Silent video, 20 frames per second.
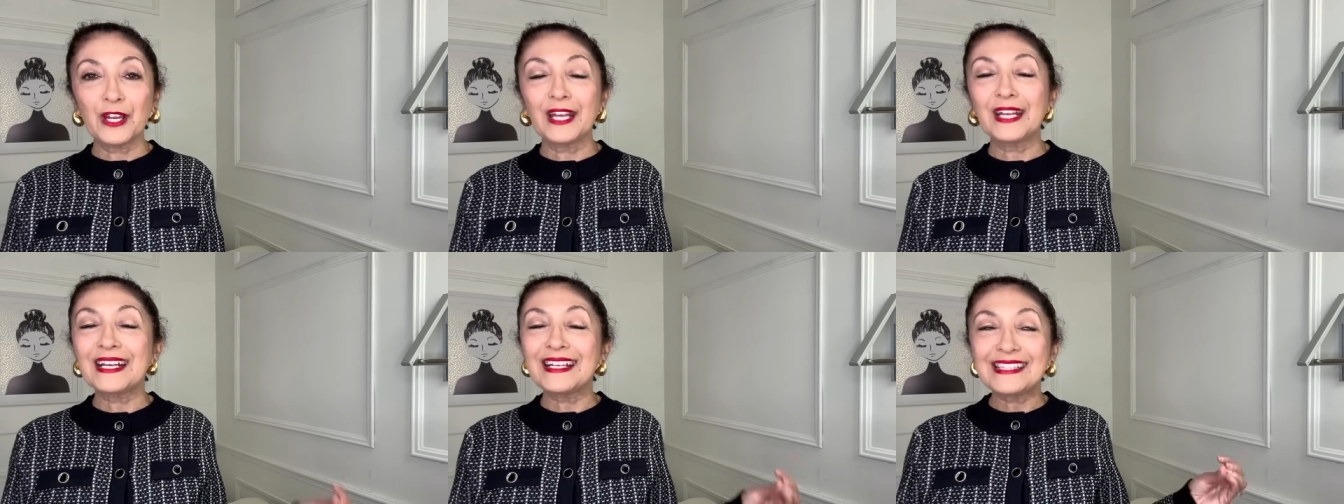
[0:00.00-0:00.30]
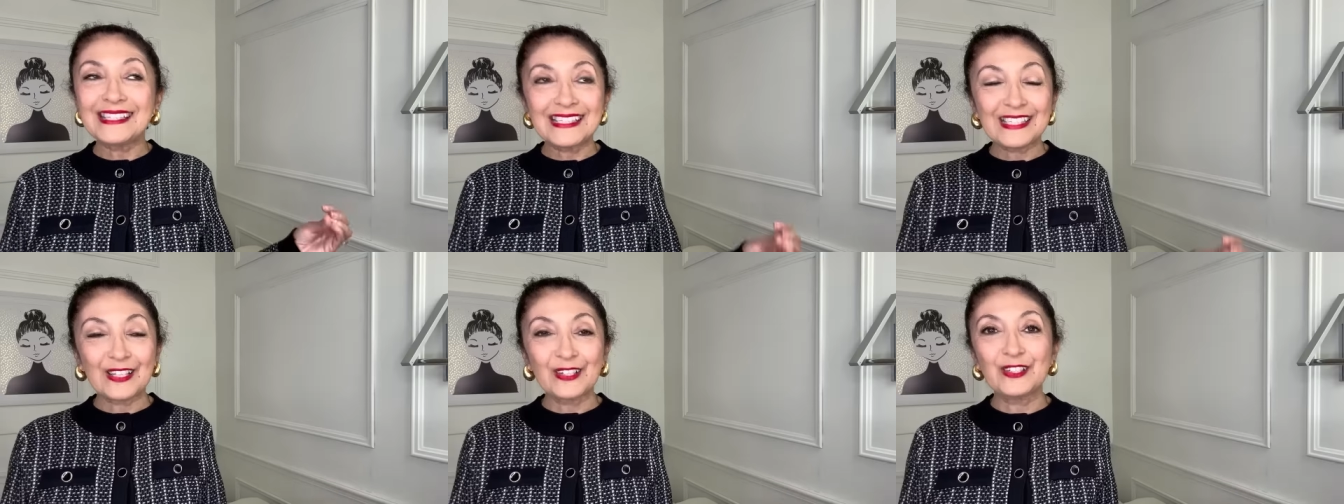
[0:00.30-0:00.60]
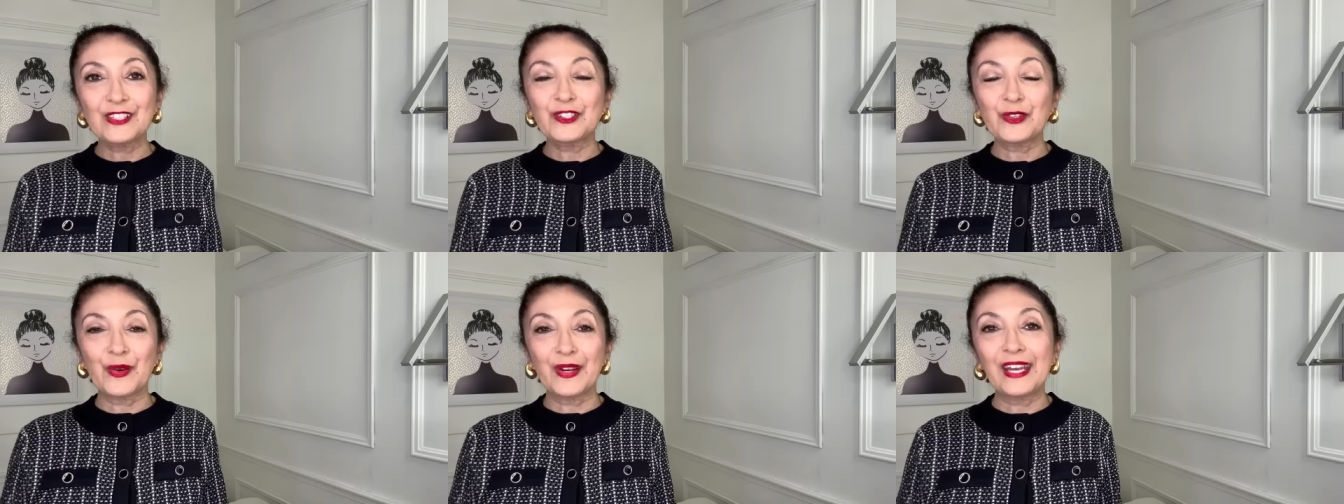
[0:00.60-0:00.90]
consider
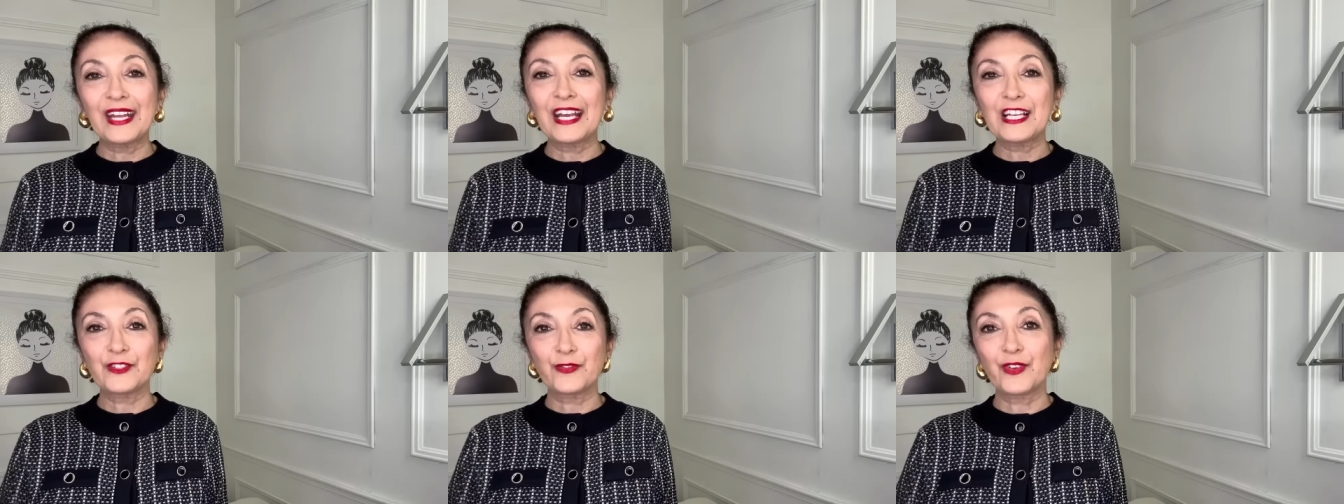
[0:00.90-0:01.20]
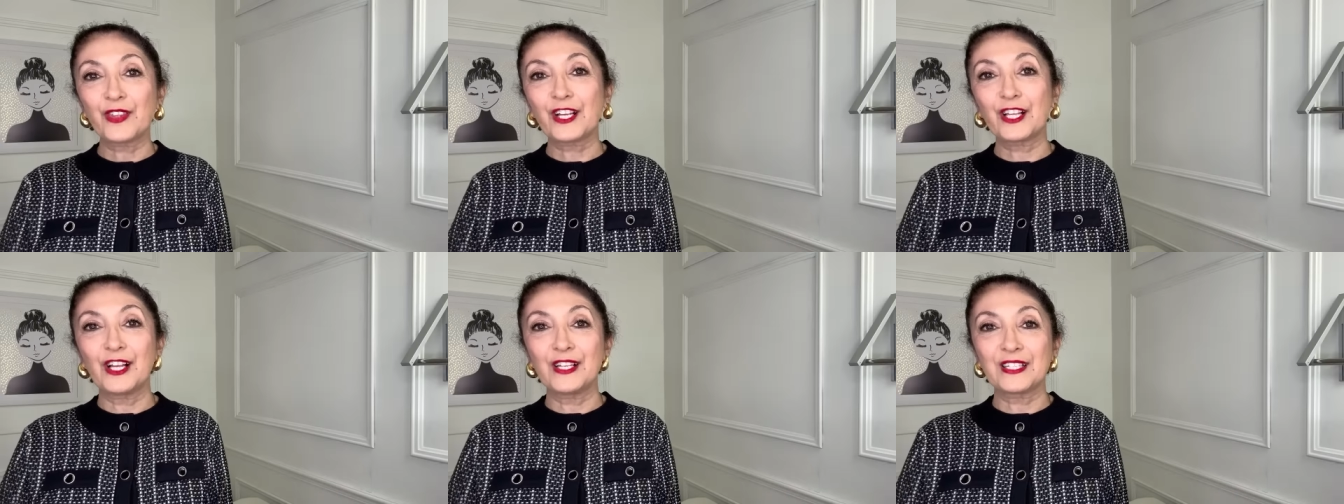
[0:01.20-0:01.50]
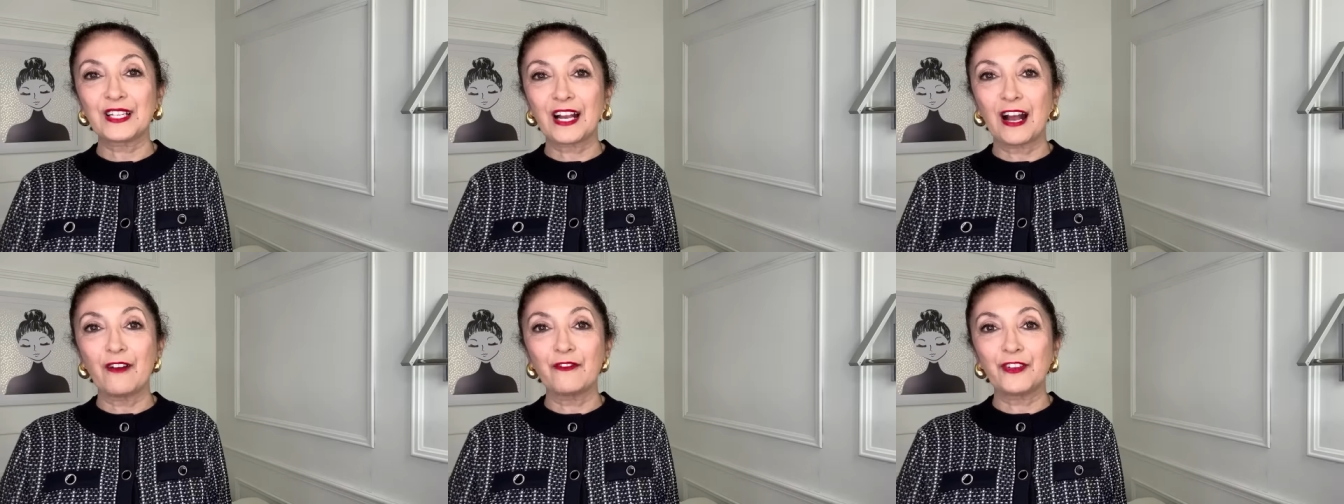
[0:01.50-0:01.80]
joining us for the
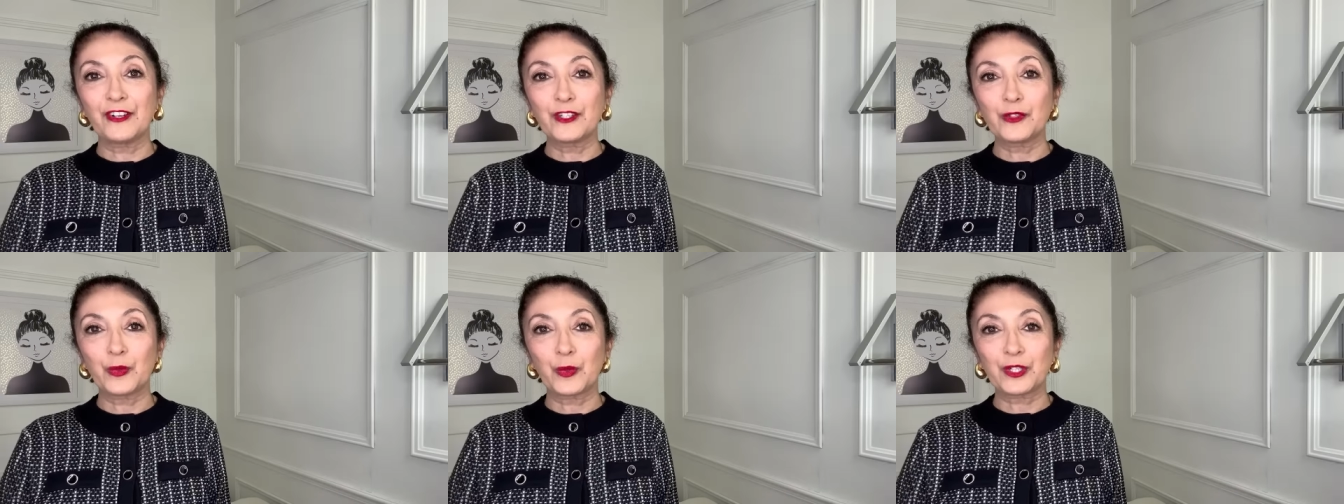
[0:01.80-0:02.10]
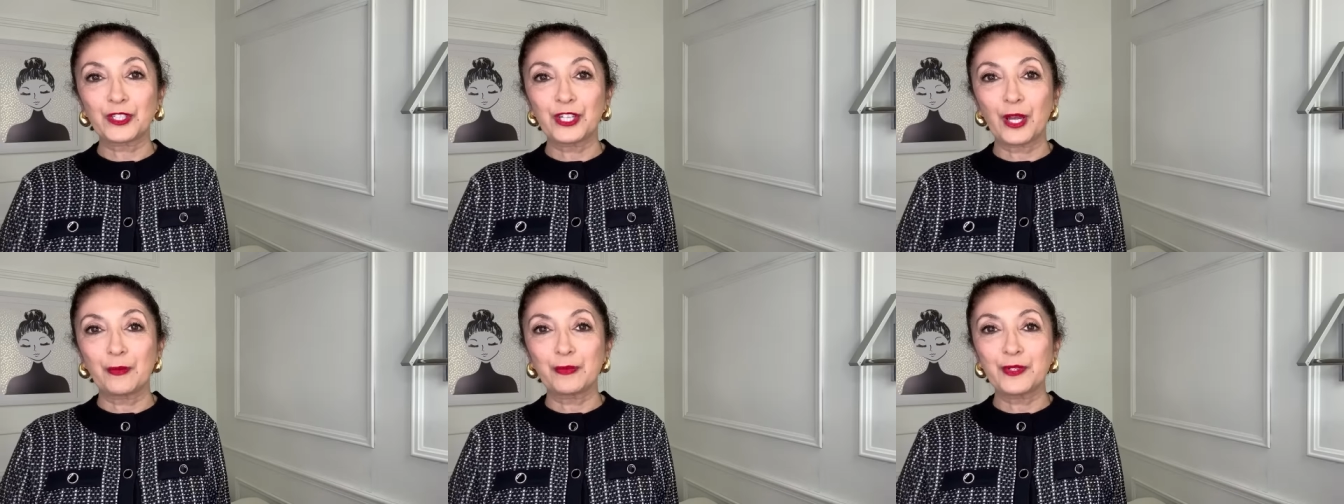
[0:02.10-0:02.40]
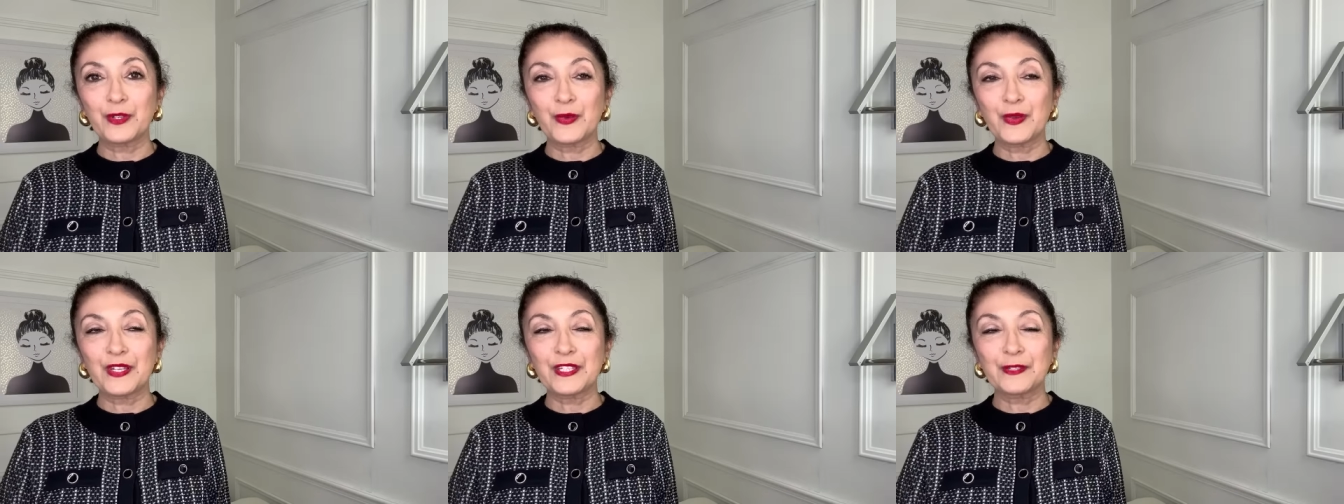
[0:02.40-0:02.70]
closet confidence workshop
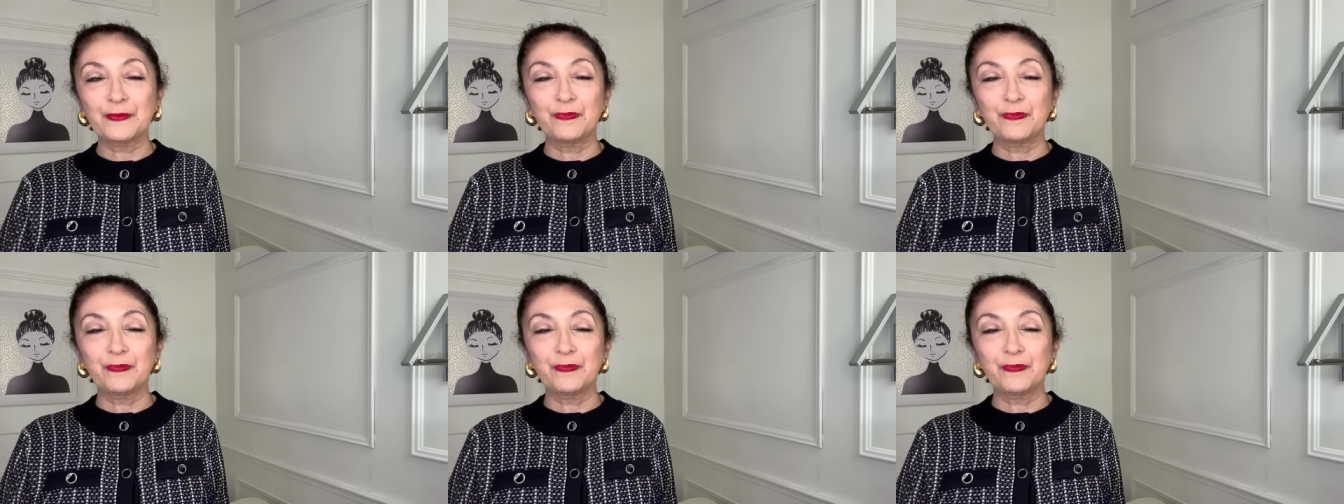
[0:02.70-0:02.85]
series